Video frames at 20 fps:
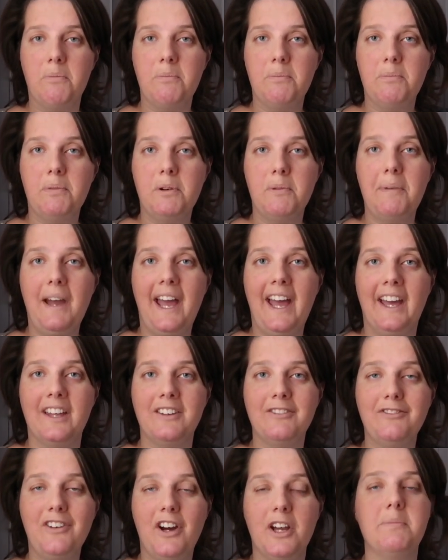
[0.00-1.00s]
prepared
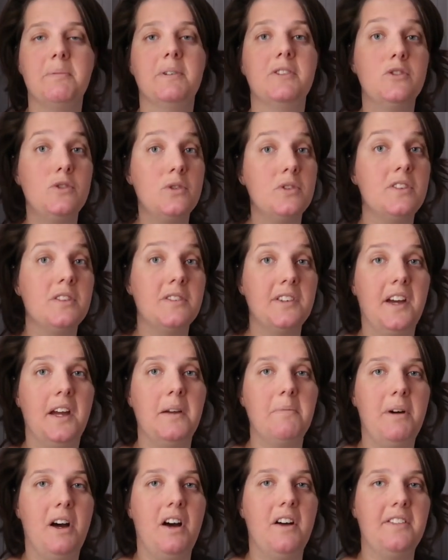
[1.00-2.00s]
fibre to the dye
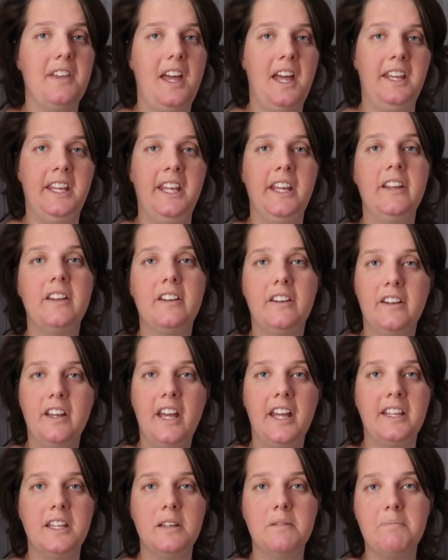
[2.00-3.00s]
bath, and it
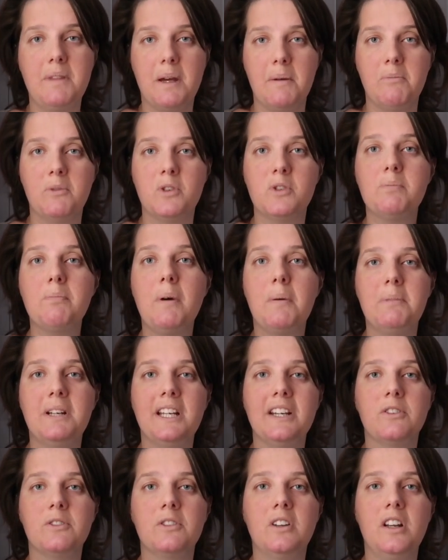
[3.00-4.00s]
then was
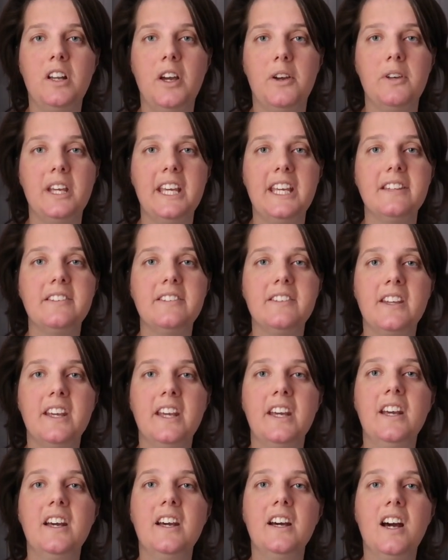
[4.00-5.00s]
bubbling on a low heat
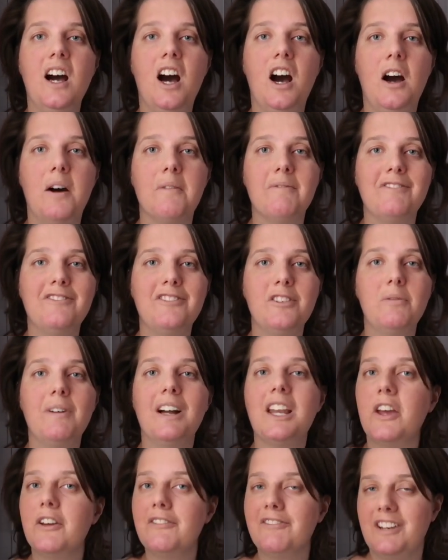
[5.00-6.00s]
for
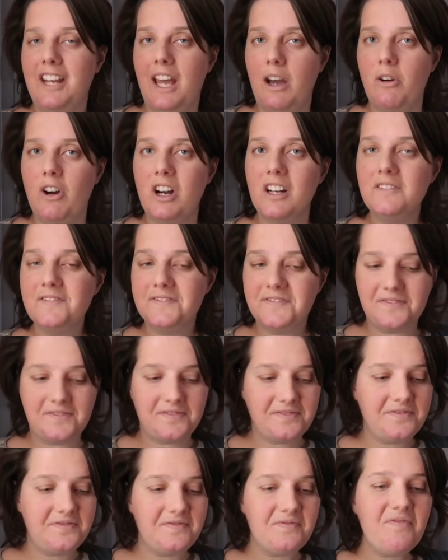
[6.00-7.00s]
well over an hour.
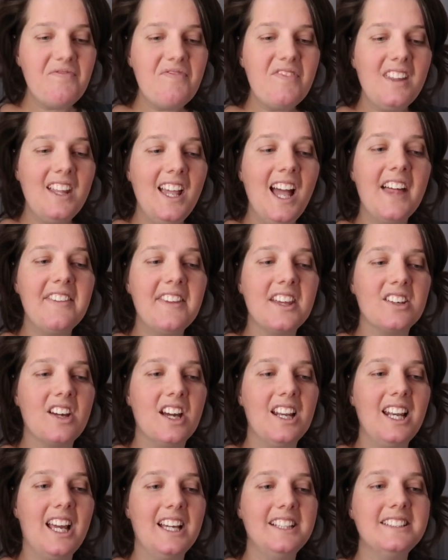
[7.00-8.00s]
and then
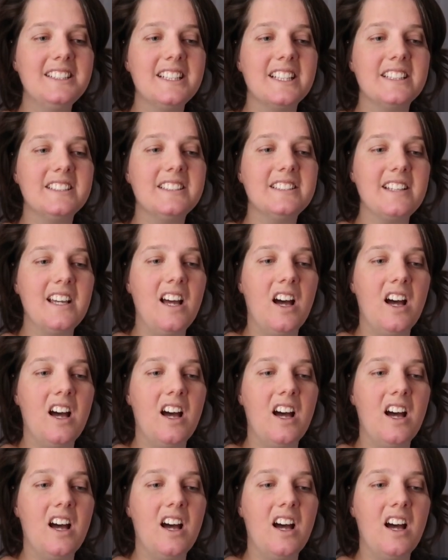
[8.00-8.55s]
I let it